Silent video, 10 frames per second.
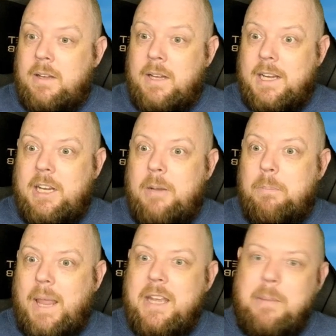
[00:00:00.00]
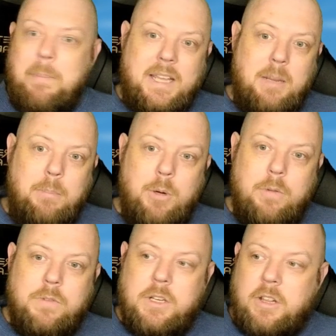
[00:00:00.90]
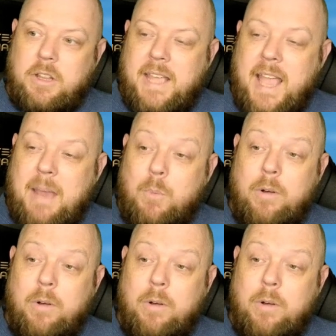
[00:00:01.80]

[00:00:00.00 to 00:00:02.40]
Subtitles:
He didn't plan to make any moves until he had more